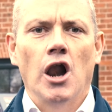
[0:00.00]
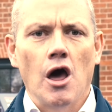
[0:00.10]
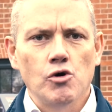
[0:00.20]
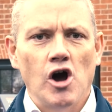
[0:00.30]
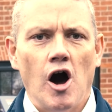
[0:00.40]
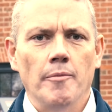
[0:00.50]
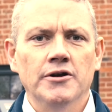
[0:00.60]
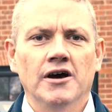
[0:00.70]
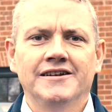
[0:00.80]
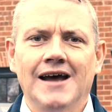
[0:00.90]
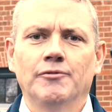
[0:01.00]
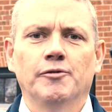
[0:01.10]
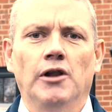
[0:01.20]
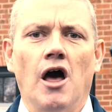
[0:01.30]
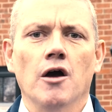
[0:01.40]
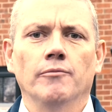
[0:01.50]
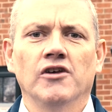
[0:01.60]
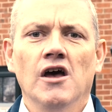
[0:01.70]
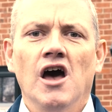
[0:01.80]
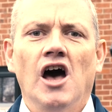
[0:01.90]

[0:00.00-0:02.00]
low-carbon, adaptable homes